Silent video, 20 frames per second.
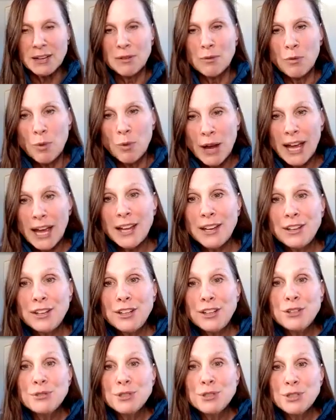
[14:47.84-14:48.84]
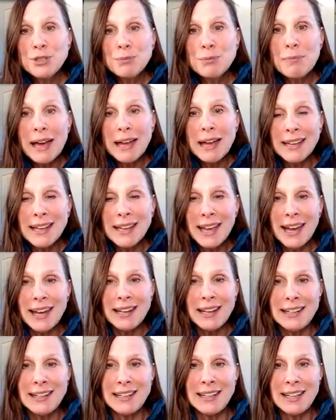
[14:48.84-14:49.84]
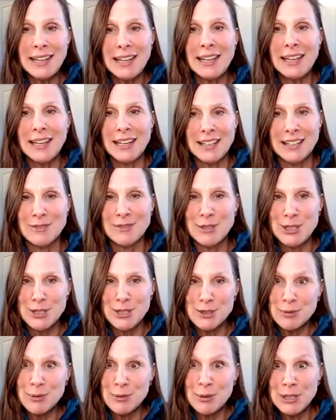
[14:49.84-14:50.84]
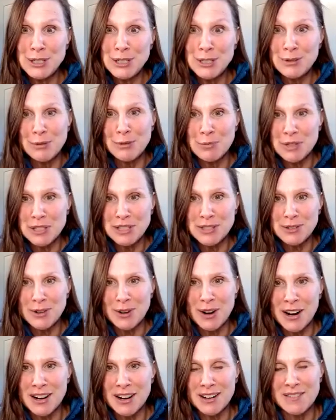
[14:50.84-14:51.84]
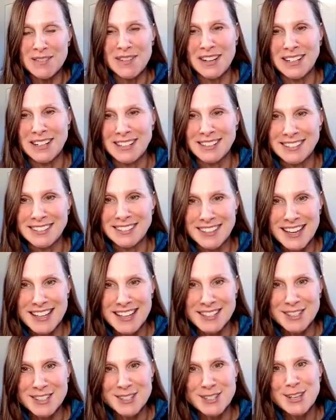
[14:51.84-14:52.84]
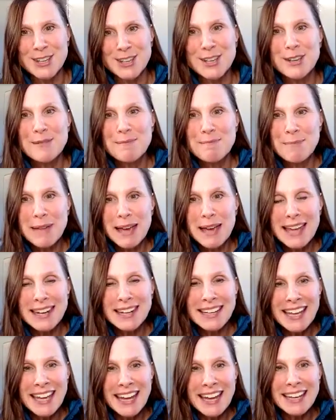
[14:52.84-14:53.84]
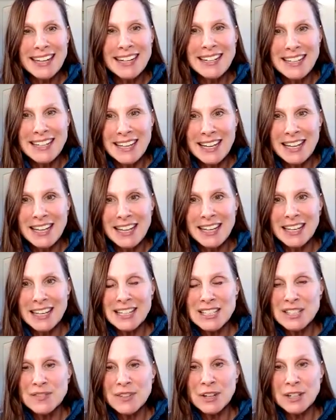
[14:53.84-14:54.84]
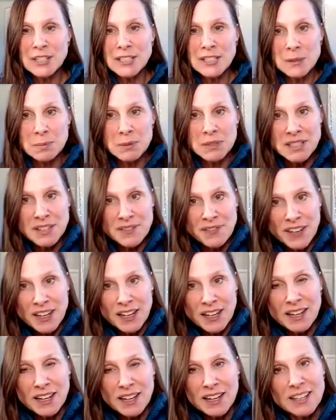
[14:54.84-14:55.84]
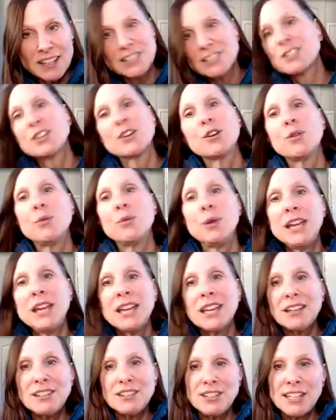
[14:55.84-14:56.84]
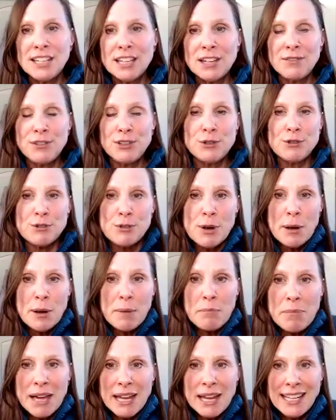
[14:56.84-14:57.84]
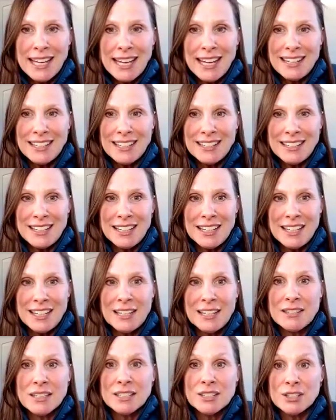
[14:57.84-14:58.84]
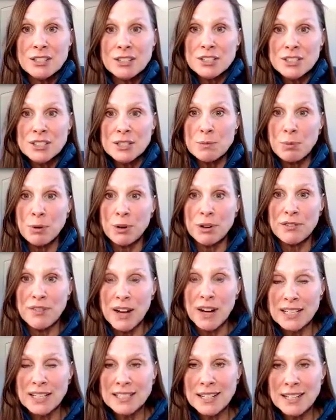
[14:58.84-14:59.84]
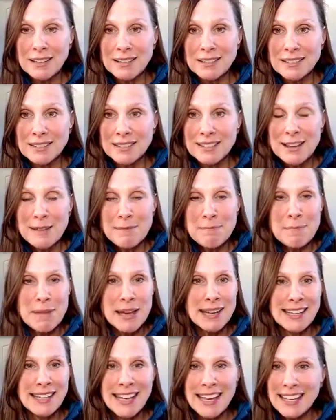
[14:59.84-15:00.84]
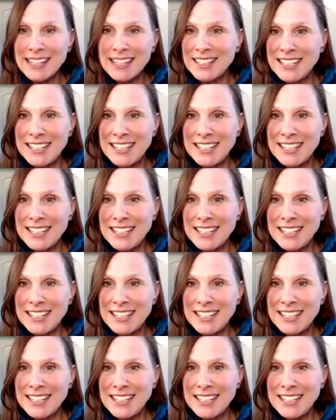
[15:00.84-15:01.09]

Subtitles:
When you do medicated ghee, which is what we do when we do our Ayurvedic cleanse, medicated ghee is very specific. So we can give you medicated ghee that's going to support vata, medicated